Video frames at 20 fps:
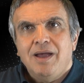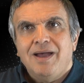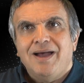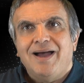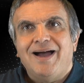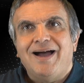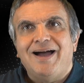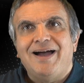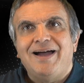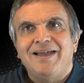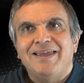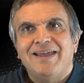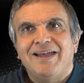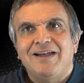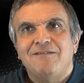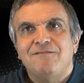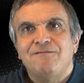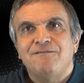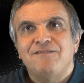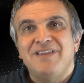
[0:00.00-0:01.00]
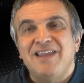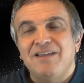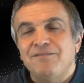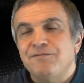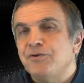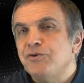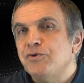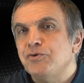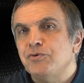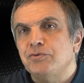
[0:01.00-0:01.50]
I have never
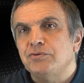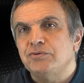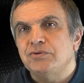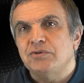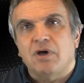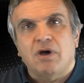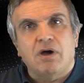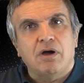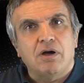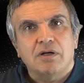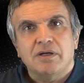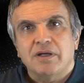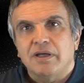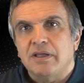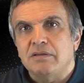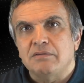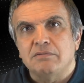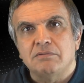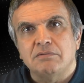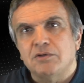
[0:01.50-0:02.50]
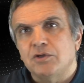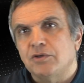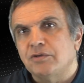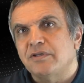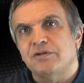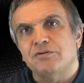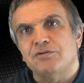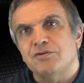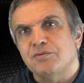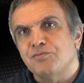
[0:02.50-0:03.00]
used calc and the
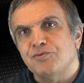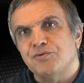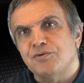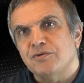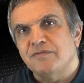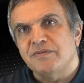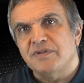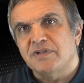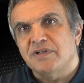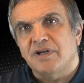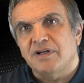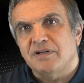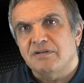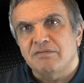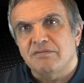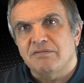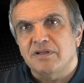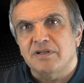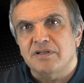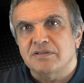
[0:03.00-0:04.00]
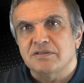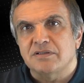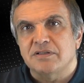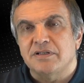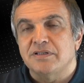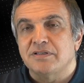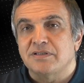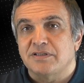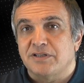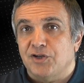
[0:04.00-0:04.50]
theorem proving kind of things.
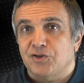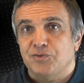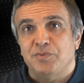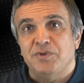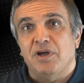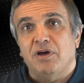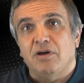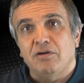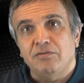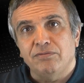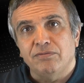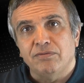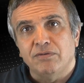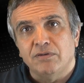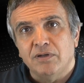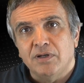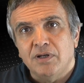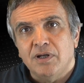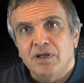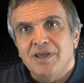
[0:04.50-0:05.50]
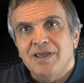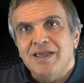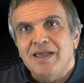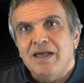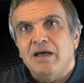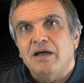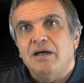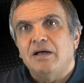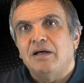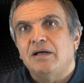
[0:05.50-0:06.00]
It scares me off.
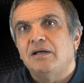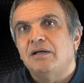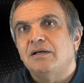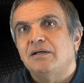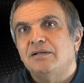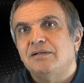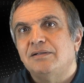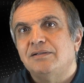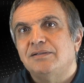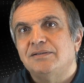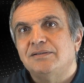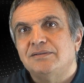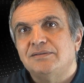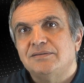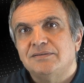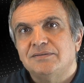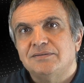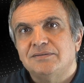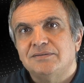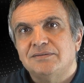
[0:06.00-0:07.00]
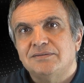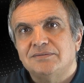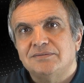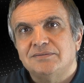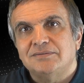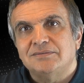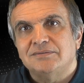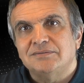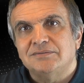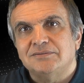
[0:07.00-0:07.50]
Uh,
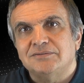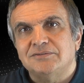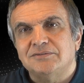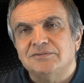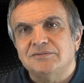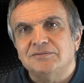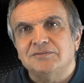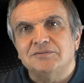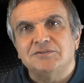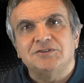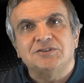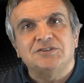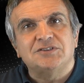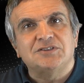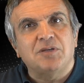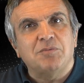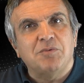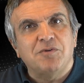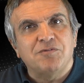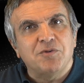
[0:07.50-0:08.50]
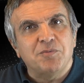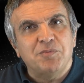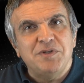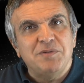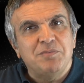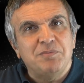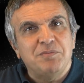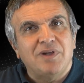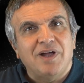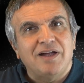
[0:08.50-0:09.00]
some of the
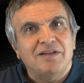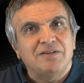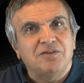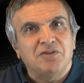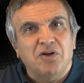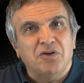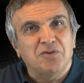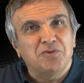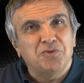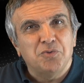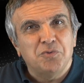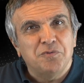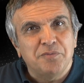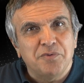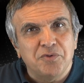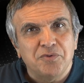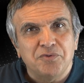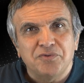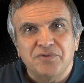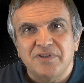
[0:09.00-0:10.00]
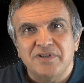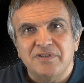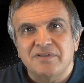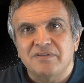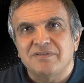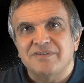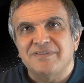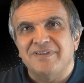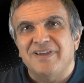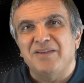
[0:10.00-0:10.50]
people I talked to who've used it
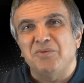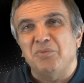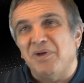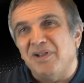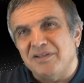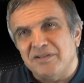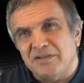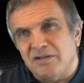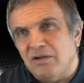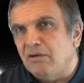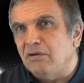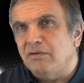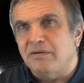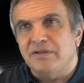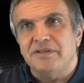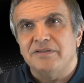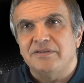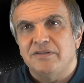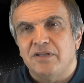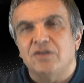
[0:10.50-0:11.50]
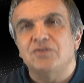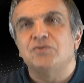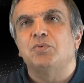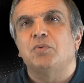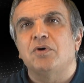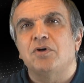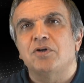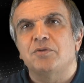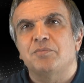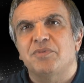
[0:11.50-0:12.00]
said, well, it does
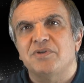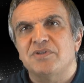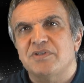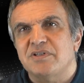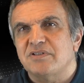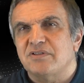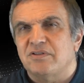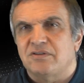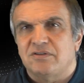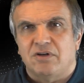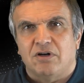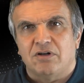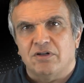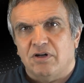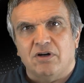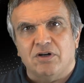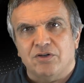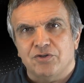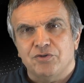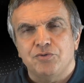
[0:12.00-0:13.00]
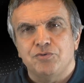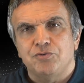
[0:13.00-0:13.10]
work, but it's a dark art.